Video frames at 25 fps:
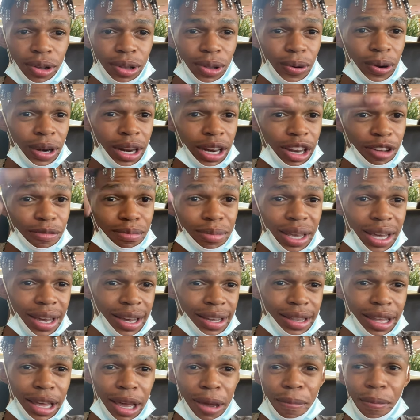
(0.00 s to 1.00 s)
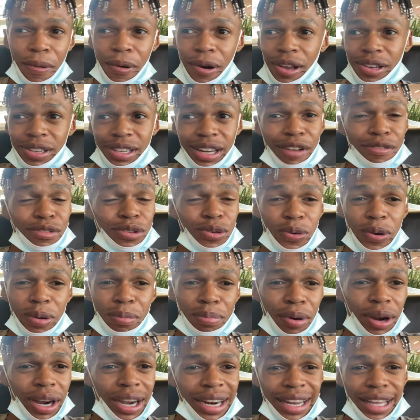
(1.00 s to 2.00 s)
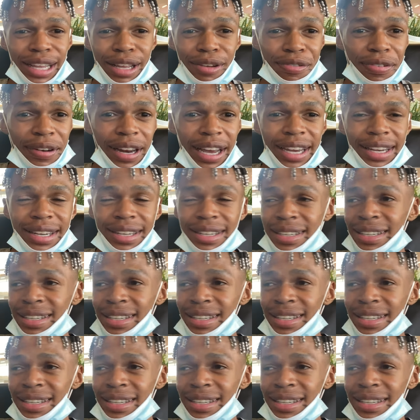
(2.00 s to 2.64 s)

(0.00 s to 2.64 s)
They're gonna leave me at the airport. I was gonna have to rebook another flight.